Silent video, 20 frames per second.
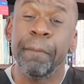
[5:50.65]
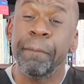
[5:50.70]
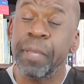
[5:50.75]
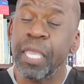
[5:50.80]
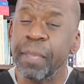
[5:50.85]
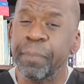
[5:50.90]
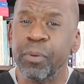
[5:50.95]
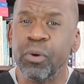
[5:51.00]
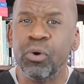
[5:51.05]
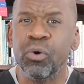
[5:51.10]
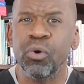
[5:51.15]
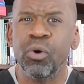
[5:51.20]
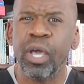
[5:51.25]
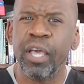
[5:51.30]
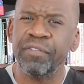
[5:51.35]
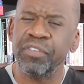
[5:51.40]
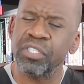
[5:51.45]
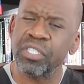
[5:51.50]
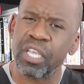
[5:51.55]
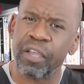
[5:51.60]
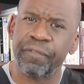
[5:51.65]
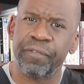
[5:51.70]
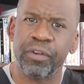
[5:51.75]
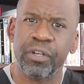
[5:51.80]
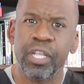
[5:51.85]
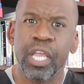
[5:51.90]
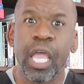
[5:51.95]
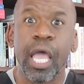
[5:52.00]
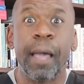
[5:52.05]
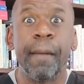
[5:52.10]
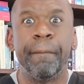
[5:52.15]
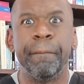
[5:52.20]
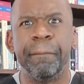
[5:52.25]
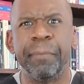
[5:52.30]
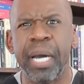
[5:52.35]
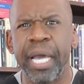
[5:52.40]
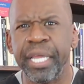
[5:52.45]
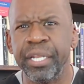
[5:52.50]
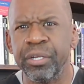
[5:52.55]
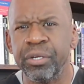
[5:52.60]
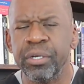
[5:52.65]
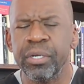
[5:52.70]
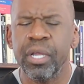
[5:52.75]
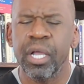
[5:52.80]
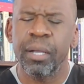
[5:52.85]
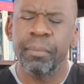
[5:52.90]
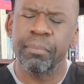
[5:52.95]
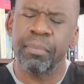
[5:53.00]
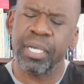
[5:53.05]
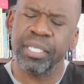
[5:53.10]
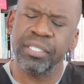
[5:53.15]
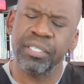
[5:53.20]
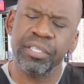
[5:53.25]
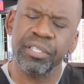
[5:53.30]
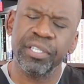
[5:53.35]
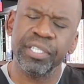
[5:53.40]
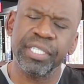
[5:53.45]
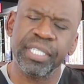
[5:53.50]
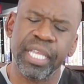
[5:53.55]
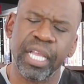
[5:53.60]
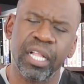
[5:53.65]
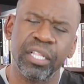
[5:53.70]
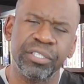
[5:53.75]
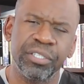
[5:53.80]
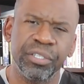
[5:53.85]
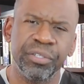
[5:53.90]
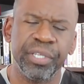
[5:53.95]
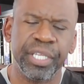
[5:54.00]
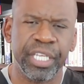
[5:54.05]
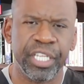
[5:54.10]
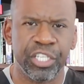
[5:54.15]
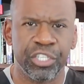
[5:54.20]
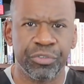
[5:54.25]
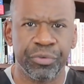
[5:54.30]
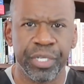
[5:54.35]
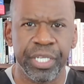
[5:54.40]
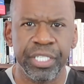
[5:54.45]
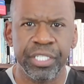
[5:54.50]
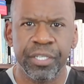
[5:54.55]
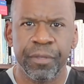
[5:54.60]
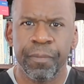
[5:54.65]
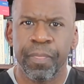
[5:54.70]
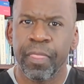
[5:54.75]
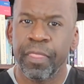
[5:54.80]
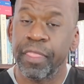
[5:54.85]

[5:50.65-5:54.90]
people who have suffered minor musculoskeletal injuries